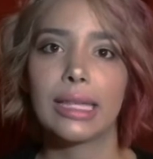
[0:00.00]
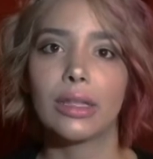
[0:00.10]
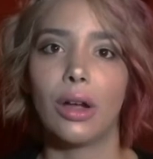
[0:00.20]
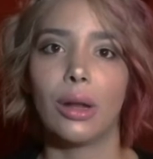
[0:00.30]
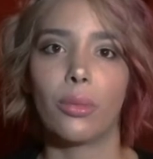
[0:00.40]

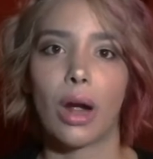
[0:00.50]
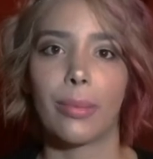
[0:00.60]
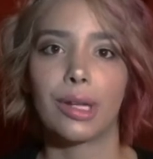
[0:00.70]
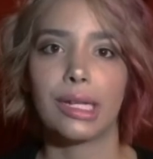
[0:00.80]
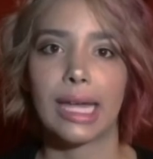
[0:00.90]
on
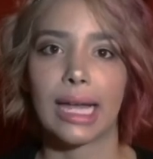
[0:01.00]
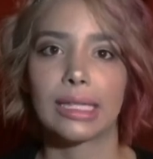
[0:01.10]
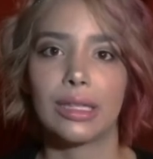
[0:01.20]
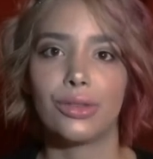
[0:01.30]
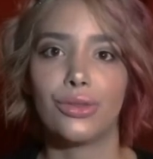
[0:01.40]
property
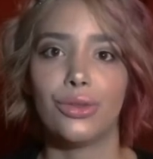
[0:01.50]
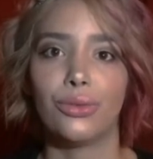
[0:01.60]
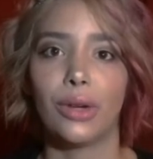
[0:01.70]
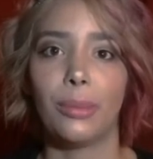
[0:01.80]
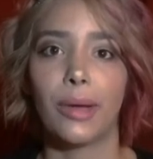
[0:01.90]
taxes to
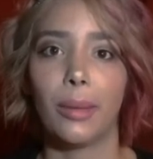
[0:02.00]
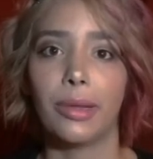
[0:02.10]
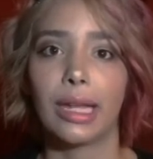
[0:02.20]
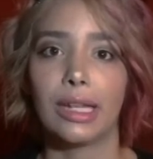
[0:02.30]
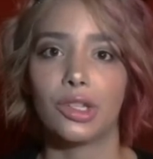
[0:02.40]
fund
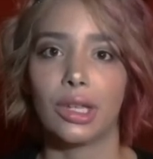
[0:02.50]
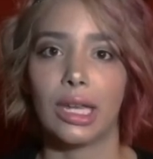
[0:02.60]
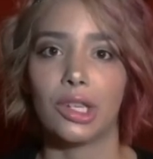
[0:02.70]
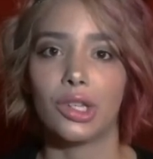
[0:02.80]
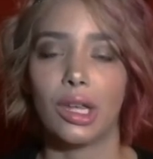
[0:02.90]
public
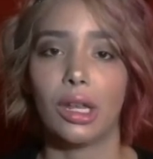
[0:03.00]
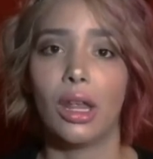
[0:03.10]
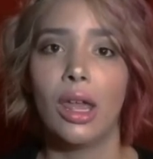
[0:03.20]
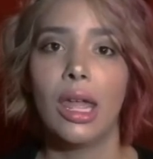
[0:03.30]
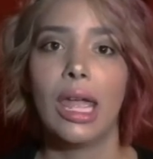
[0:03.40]
education
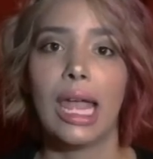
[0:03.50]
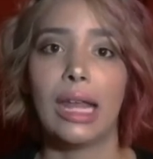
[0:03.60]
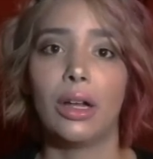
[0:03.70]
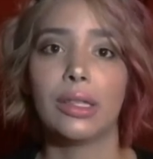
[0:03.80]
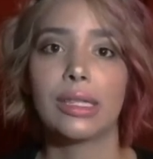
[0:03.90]
and
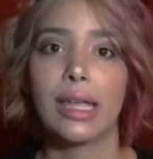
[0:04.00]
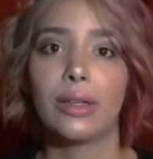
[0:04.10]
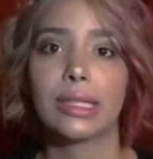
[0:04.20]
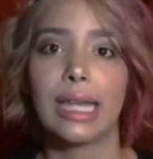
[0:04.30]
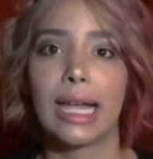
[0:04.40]
on
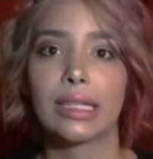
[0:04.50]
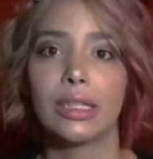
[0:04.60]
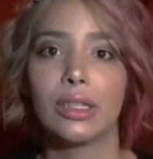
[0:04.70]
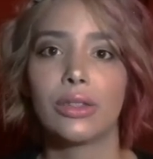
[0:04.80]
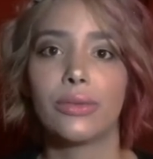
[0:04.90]
sales
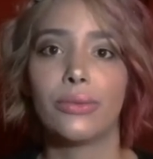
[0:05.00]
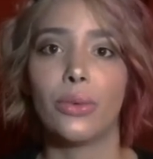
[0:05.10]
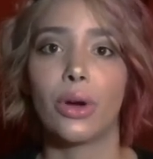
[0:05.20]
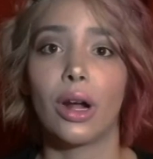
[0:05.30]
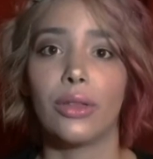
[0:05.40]
taxes
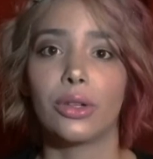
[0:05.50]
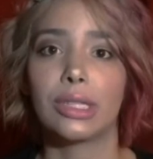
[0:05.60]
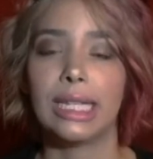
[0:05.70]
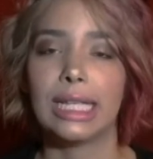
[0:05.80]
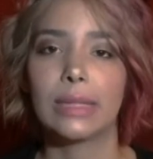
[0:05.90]
for other
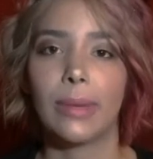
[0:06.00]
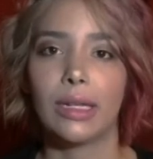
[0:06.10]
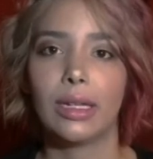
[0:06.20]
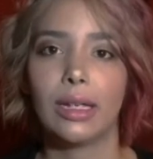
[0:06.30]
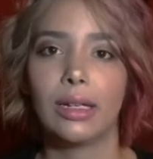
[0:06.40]
state
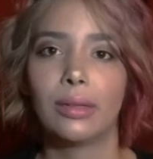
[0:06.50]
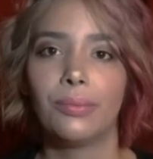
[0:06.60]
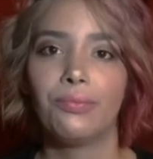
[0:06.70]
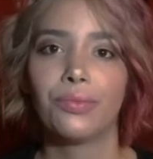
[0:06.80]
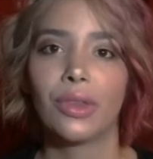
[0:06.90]
spending.
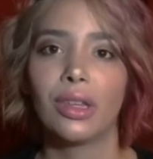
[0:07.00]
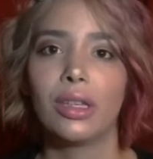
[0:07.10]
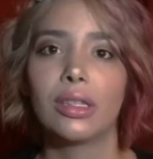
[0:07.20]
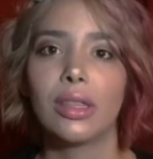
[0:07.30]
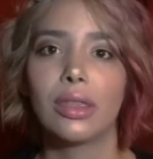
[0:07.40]

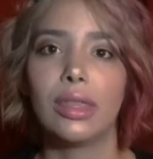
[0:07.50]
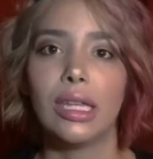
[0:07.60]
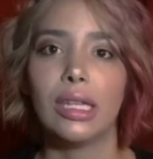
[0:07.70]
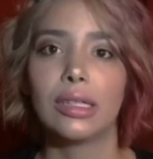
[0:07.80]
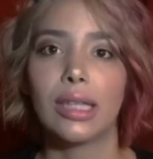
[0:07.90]

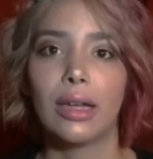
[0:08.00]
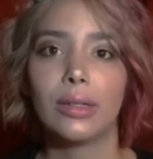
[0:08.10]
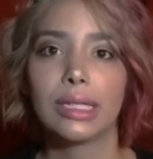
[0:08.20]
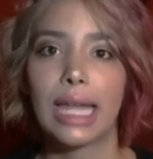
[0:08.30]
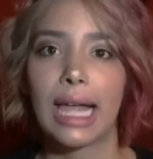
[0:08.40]
The
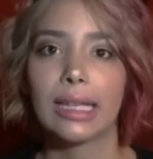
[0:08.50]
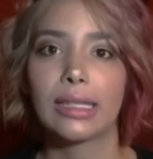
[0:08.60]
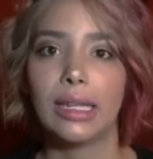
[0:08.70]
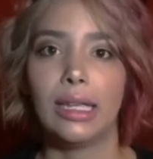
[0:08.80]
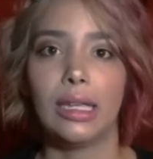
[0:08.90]
sales tax
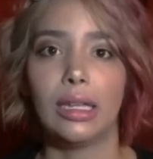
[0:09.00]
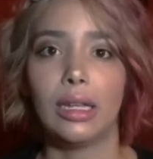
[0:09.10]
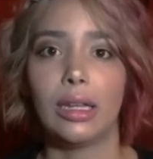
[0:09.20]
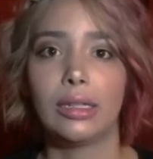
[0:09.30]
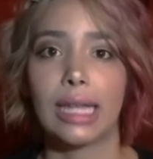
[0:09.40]

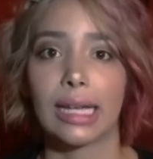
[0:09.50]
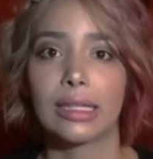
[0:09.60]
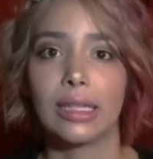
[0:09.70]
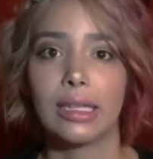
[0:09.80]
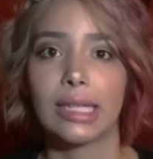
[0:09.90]
in
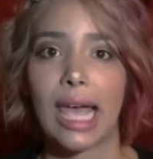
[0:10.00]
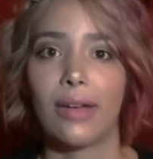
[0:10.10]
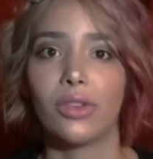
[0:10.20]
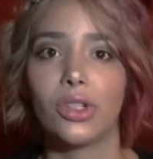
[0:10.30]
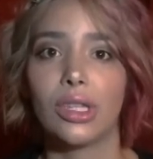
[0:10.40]
Texas
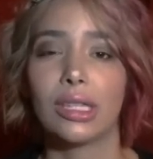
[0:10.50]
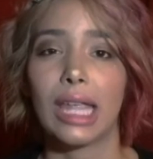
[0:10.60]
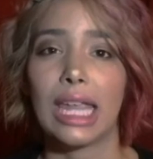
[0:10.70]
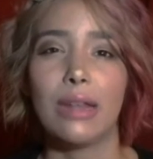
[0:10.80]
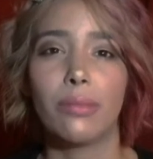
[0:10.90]
averages
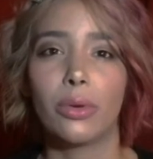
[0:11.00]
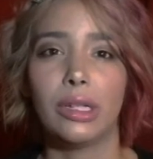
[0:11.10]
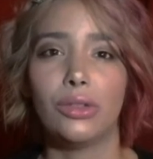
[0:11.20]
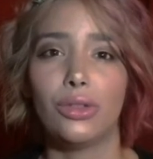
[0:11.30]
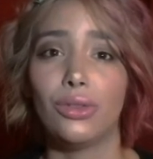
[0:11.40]

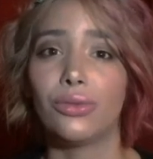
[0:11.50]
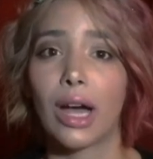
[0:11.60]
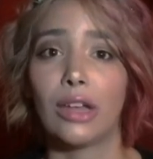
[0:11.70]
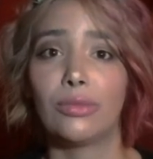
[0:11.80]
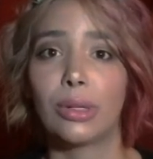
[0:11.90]

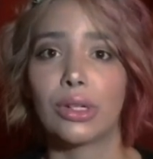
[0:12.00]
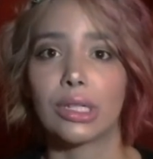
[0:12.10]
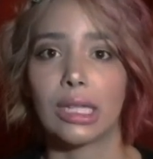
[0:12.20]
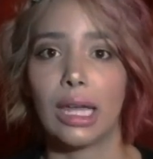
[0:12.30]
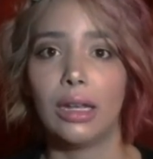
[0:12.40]

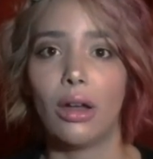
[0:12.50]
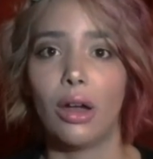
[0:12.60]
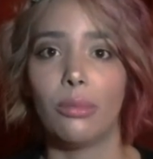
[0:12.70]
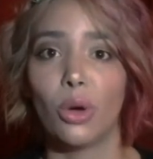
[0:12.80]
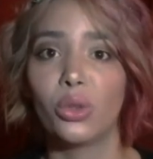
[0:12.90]
8.25%
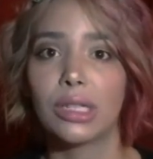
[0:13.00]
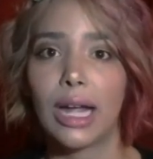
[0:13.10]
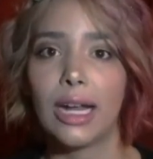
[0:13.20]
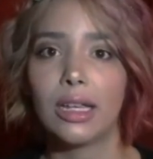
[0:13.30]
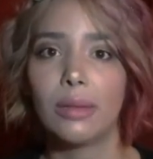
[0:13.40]
on most
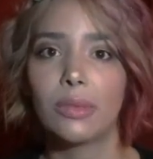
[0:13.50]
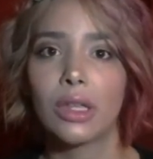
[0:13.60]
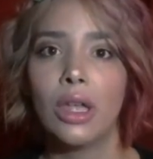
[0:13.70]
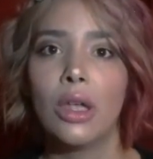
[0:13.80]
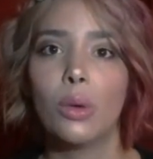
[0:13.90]
items,
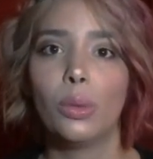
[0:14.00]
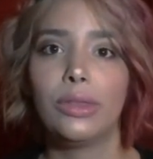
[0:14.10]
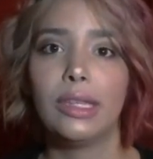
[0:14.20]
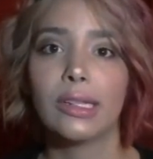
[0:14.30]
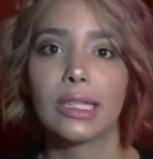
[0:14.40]
with
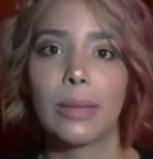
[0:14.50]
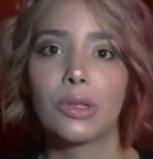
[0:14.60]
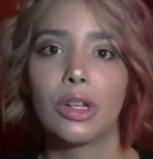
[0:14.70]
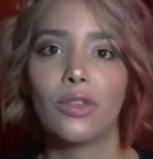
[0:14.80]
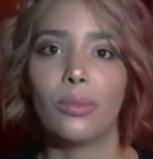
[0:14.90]
the
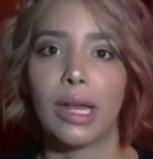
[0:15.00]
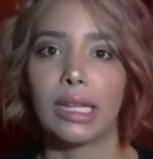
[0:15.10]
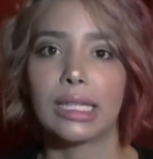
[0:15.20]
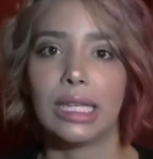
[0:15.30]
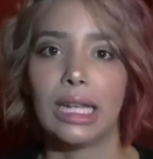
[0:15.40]
exception of
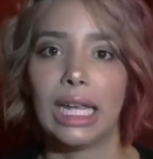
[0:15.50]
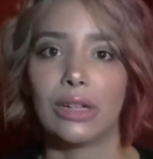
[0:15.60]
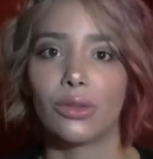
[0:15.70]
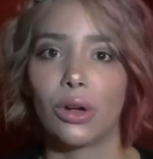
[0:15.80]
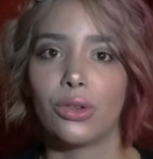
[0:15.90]
medicine
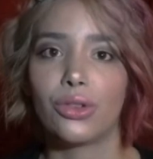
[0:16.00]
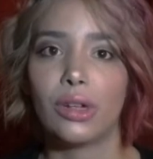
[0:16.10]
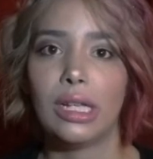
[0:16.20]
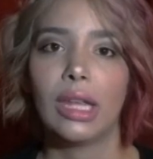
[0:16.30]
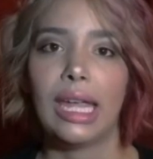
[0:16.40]
and
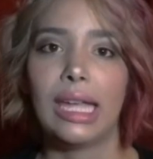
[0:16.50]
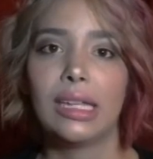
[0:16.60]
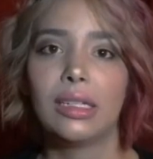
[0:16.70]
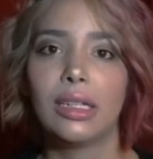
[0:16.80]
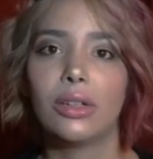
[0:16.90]
groceries,
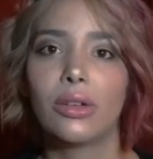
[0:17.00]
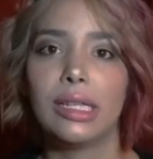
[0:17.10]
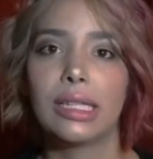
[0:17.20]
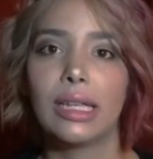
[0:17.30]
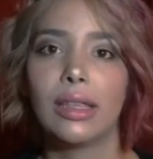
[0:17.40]
and
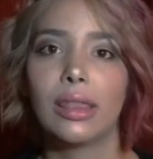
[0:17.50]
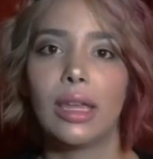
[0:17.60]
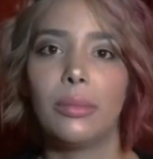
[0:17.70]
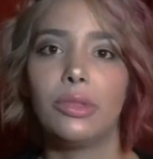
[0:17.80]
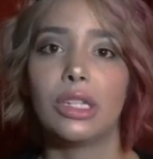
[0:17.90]
increasing
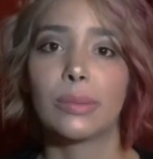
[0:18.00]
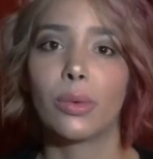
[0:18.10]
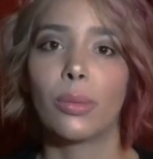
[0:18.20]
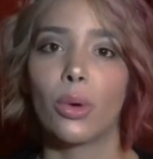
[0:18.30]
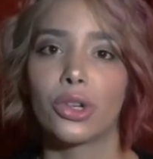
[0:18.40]
them
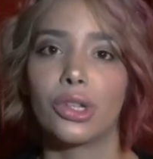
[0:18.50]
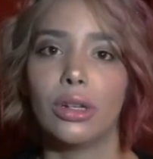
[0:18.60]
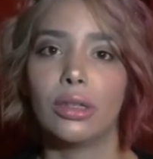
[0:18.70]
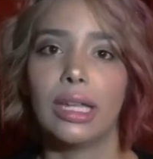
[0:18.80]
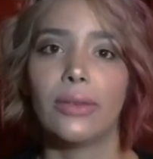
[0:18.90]

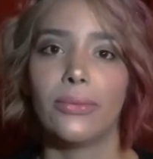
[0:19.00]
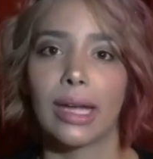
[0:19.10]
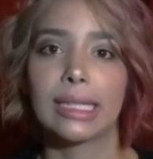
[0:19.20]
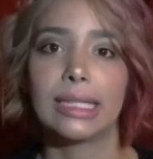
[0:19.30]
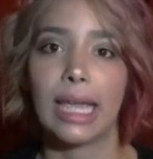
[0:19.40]
disproportionately
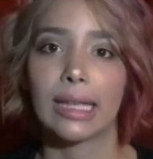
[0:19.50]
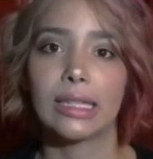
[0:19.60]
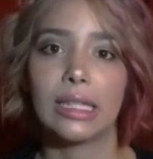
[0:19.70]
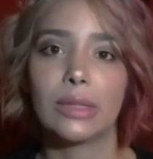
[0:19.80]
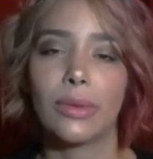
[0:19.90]
affects
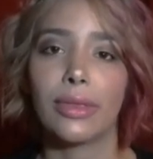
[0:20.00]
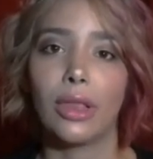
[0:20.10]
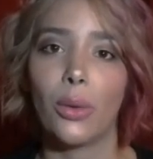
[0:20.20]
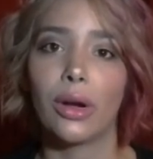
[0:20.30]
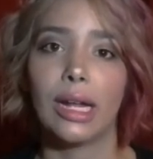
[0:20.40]
Texans with
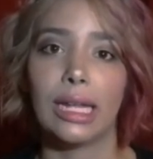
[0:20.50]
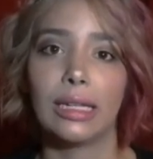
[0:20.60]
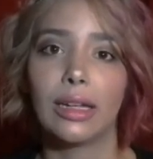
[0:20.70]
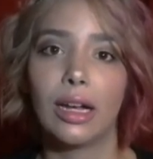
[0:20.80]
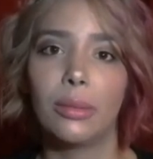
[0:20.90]
lower
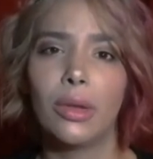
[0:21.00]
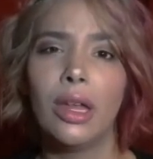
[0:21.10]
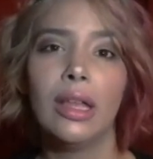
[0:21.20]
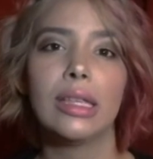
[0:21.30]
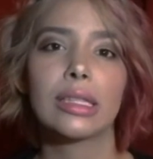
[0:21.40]
income,
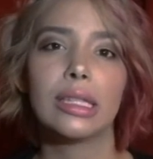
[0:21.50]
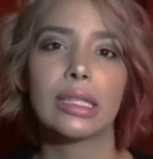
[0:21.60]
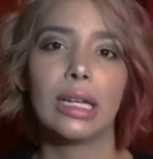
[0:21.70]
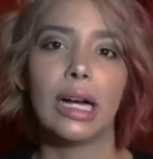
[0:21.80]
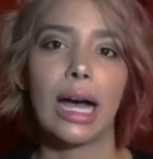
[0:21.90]
since
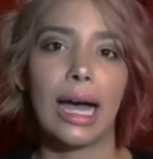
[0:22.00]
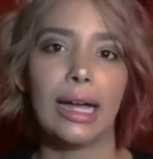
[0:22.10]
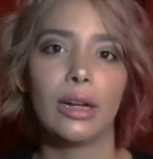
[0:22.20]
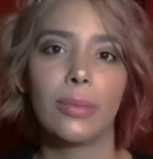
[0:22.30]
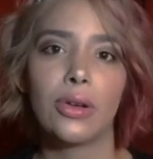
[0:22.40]
a
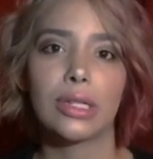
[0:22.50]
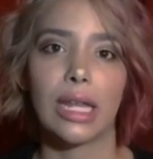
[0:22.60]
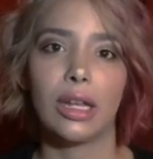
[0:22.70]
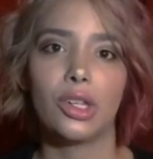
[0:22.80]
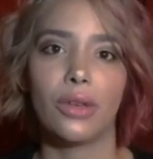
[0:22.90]
higher
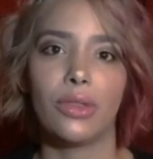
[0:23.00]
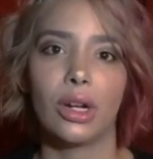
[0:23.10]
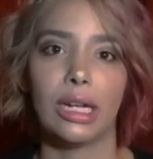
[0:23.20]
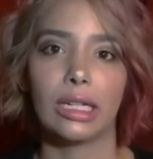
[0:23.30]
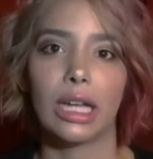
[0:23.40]
percentage of their
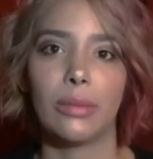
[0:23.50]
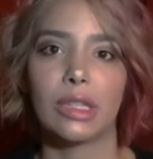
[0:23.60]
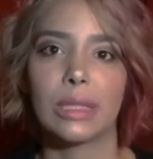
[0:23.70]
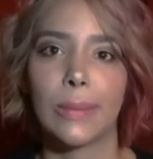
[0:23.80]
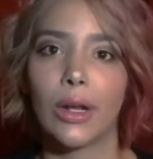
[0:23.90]
income is
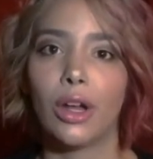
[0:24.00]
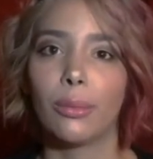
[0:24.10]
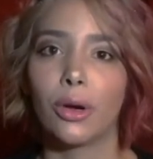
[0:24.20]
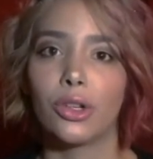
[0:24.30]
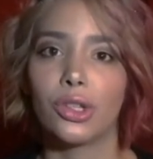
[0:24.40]
spent on
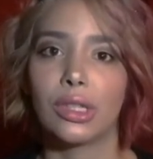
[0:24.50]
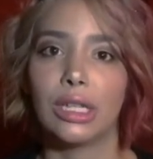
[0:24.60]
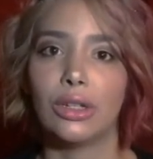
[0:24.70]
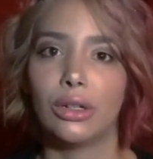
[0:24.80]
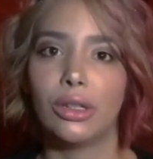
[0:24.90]

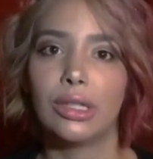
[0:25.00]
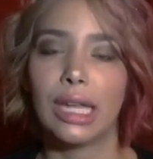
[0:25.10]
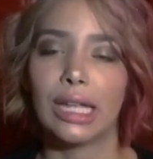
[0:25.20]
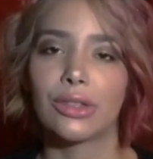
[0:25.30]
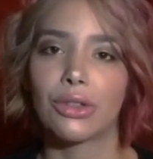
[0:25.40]
purchasing goods
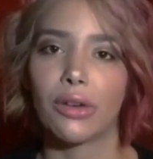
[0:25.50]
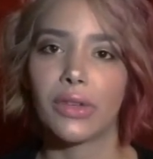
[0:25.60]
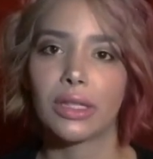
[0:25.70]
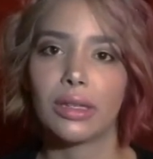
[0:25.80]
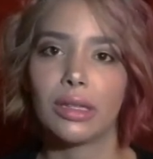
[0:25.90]
and
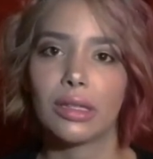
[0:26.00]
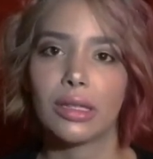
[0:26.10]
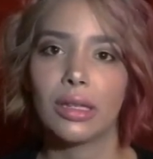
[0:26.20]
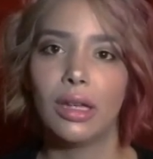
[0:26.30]
services.